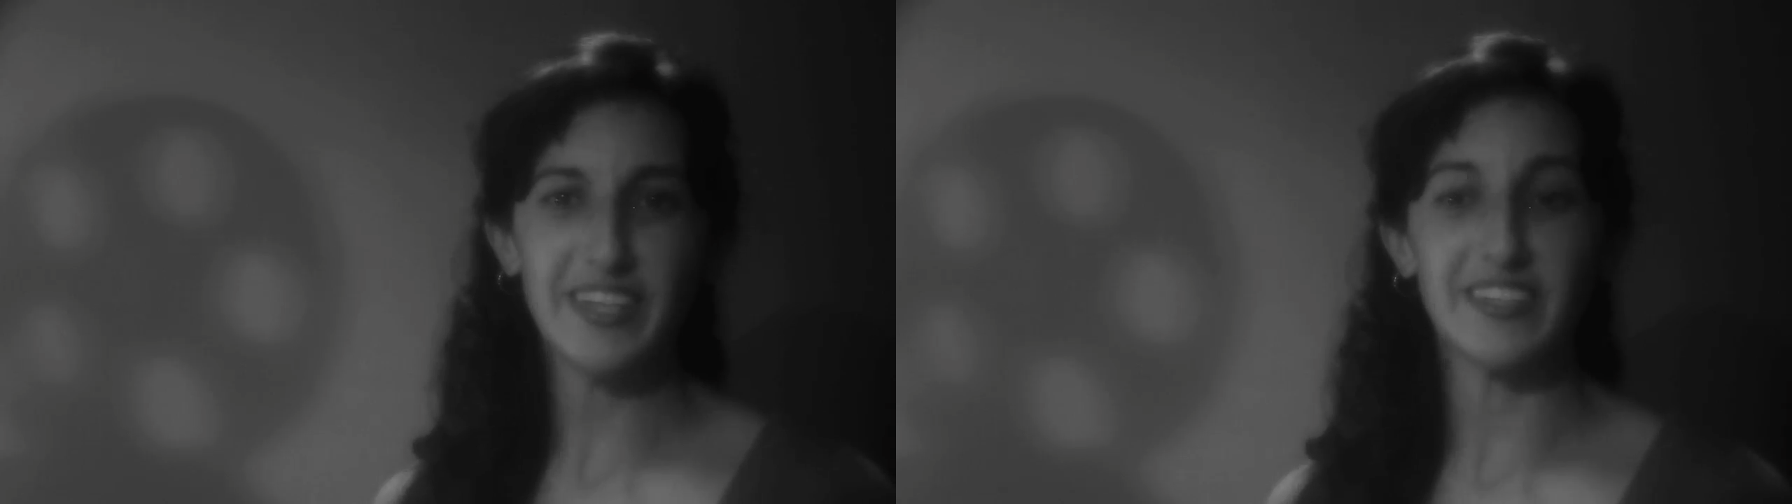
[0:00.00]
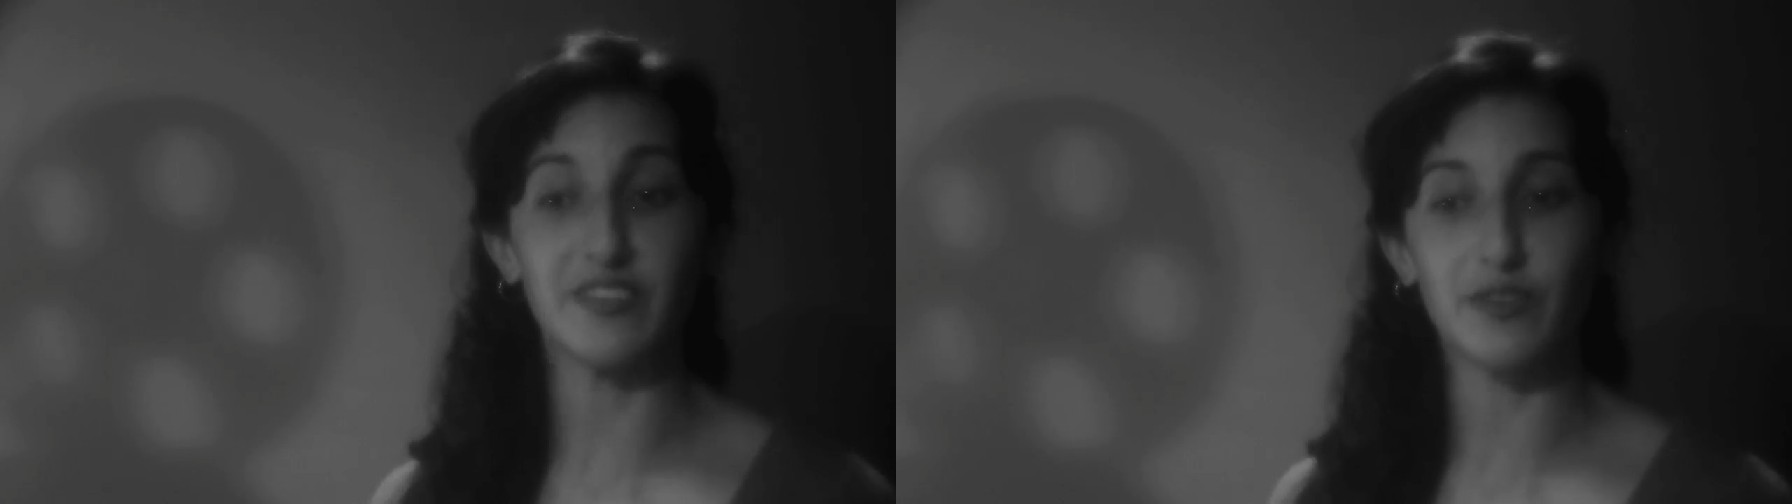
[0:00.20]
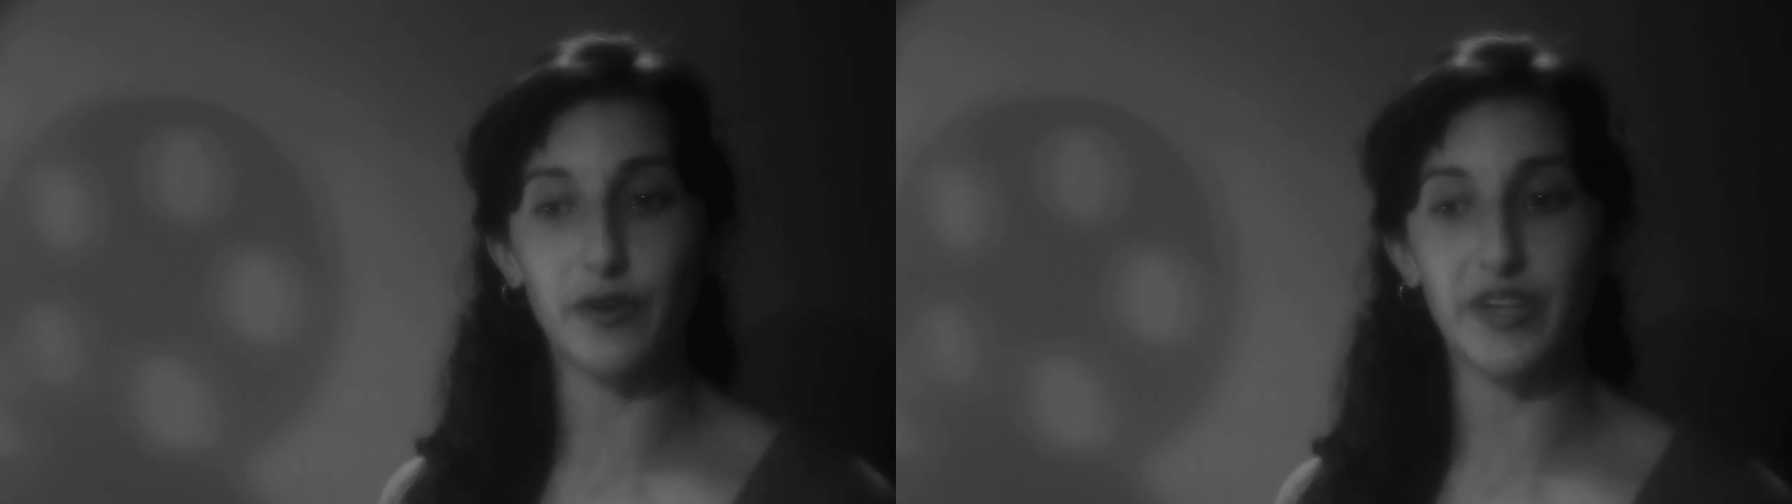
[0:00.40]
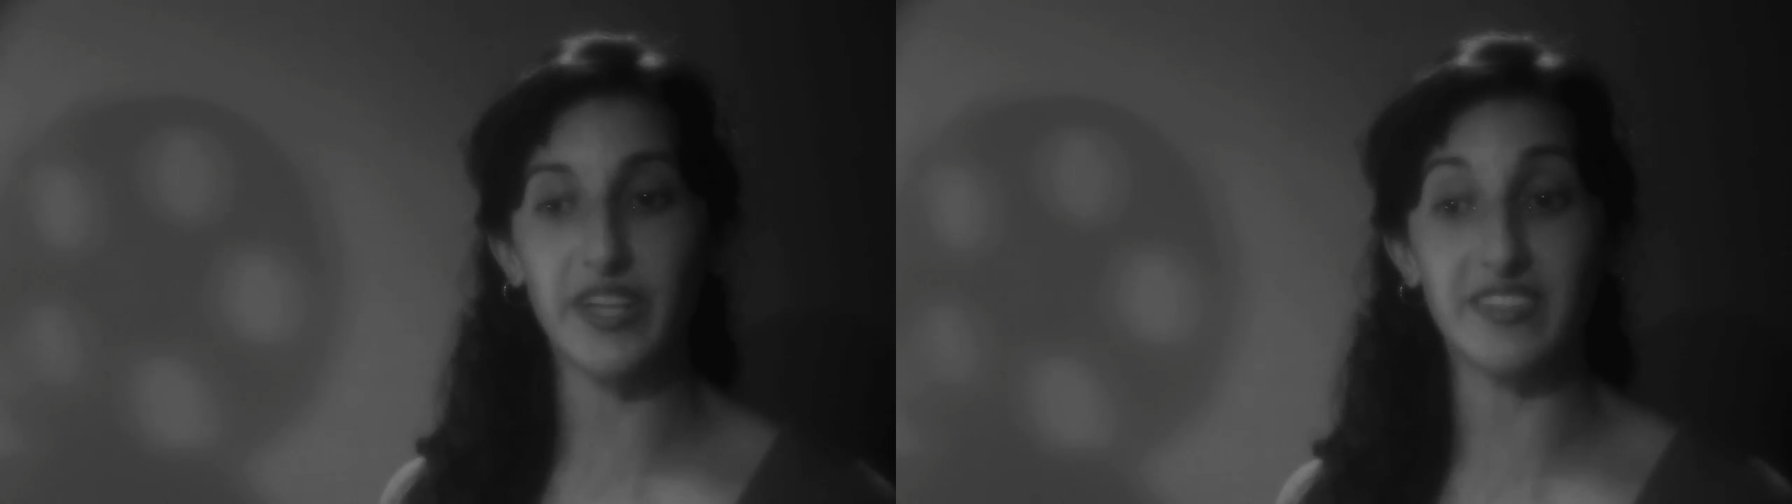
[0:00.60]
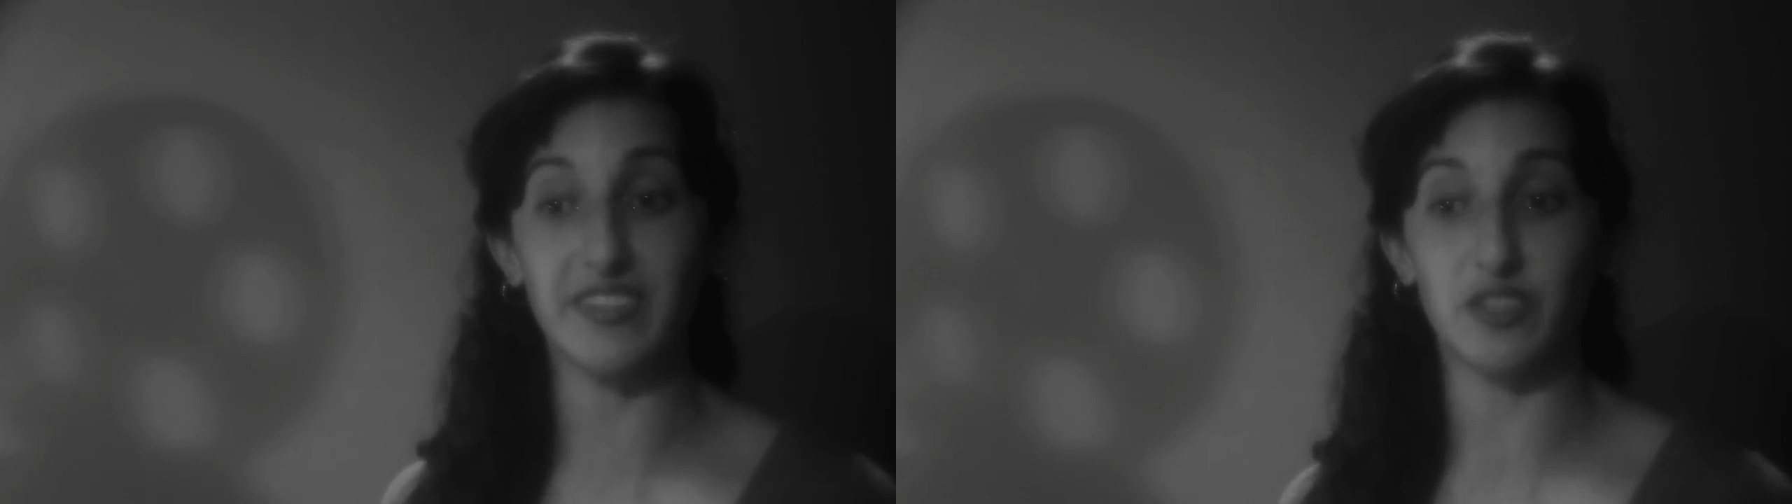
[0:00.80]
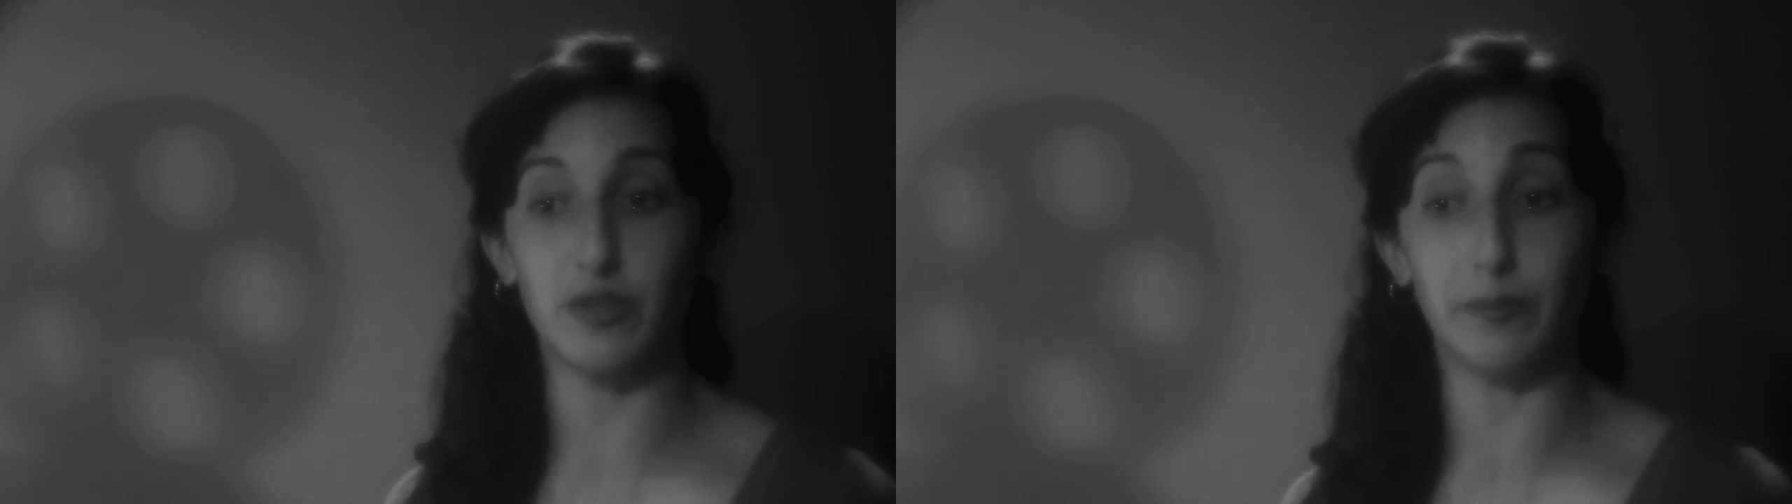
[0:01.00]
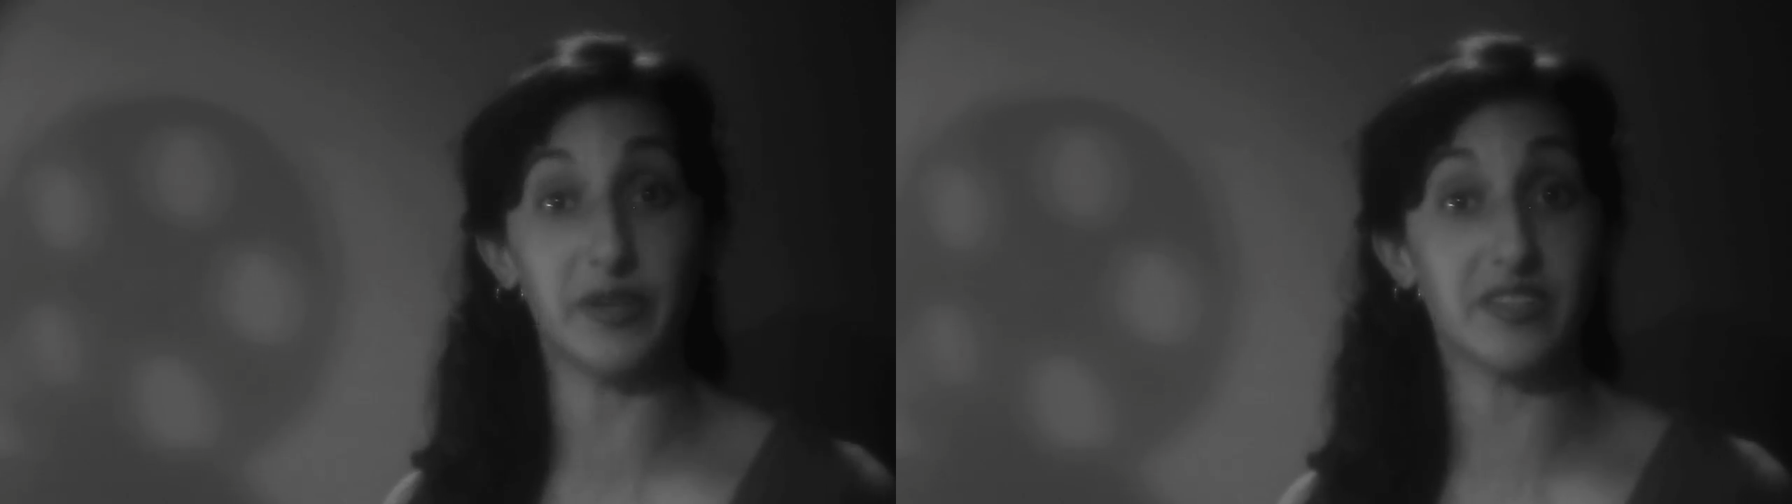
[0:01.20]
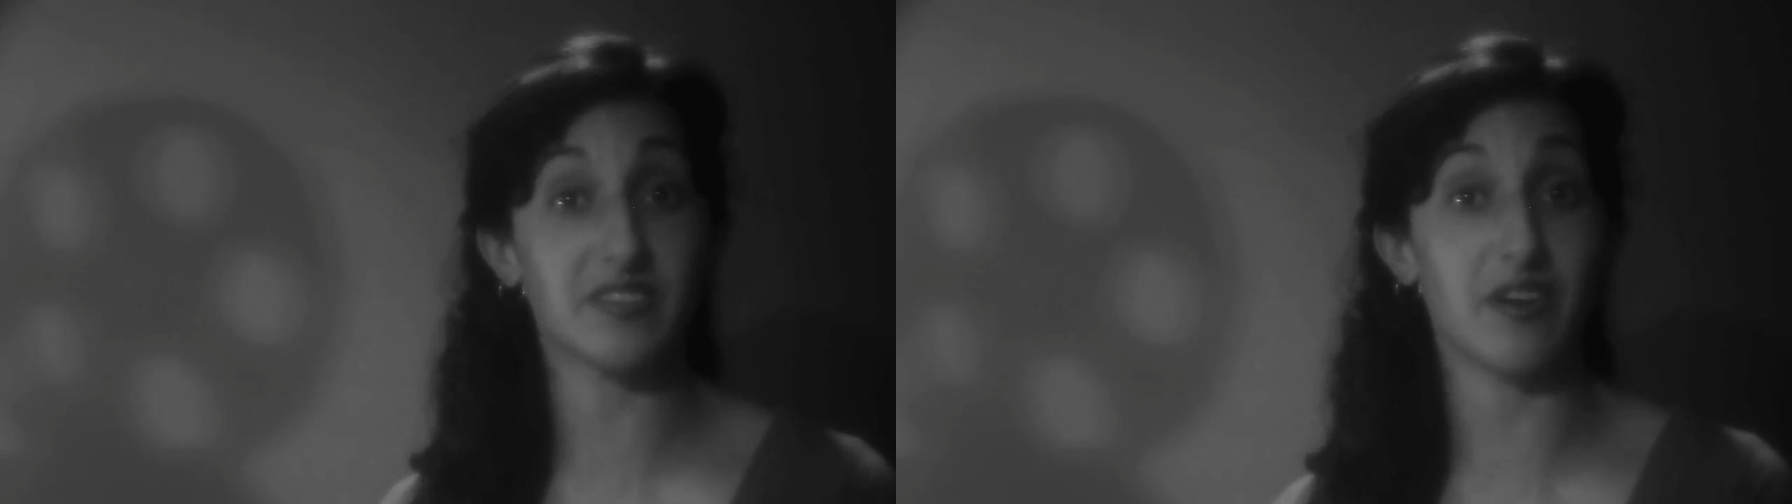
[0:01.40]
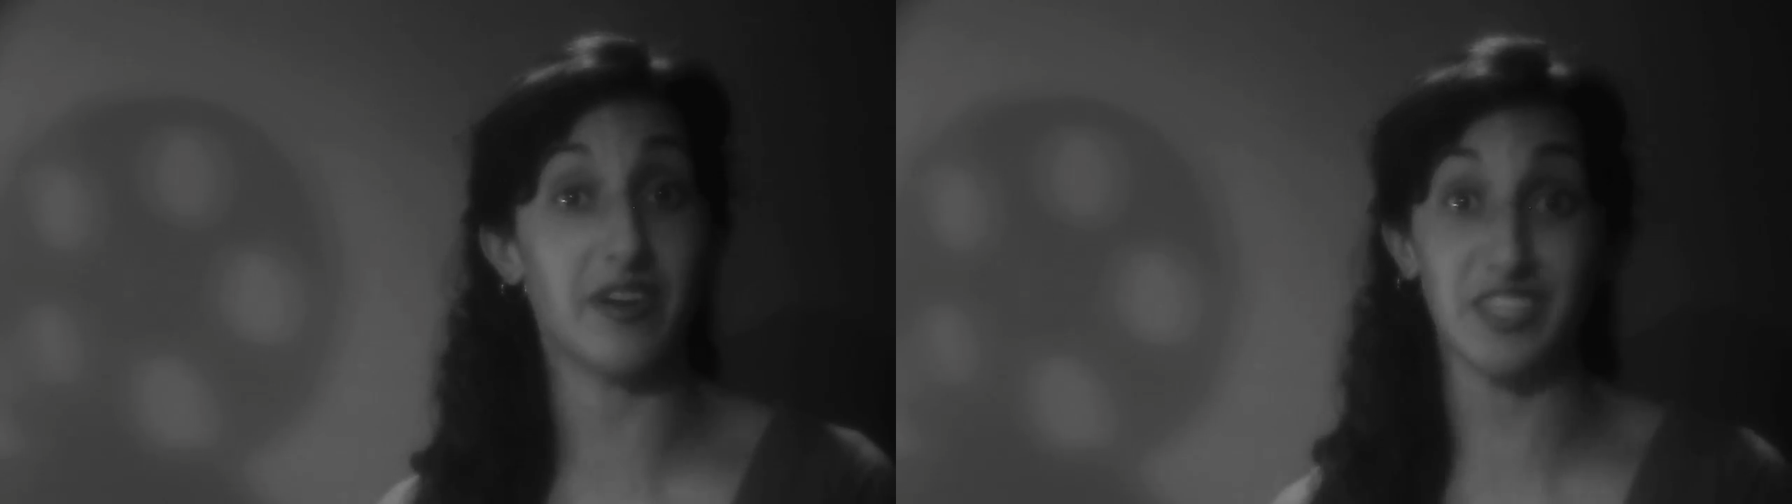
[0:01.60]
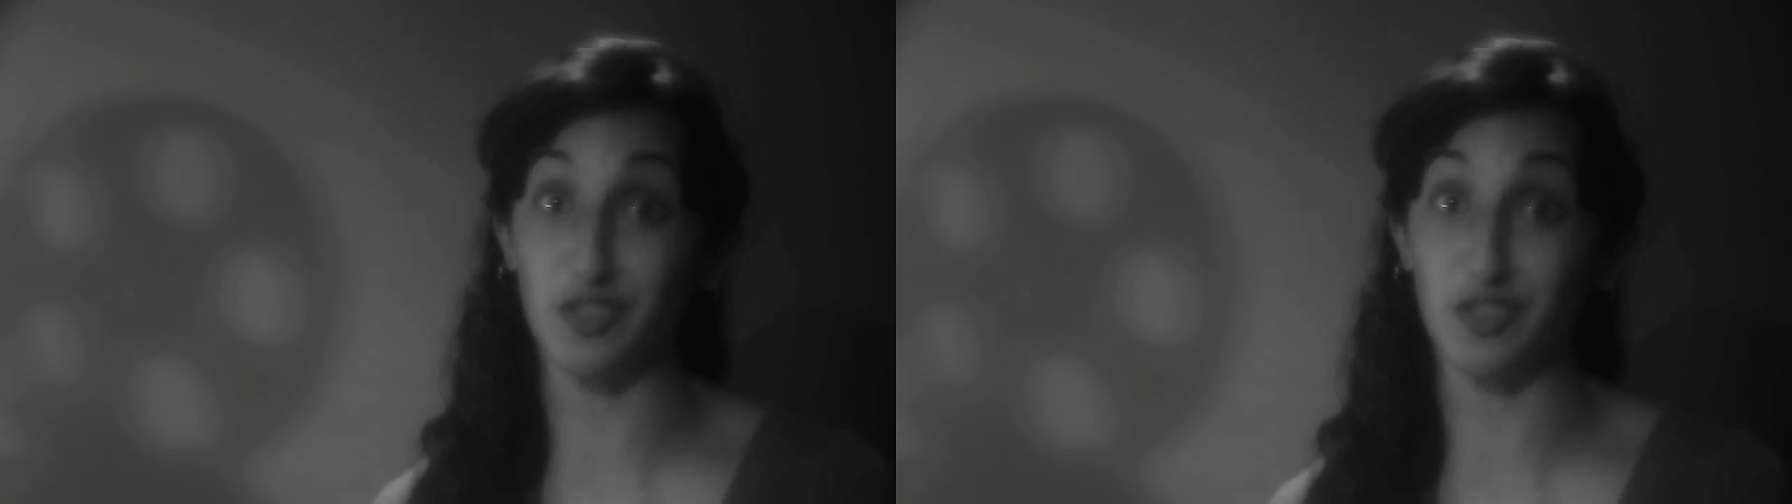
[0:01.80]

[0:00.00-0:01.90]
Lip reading: The story is actually based on a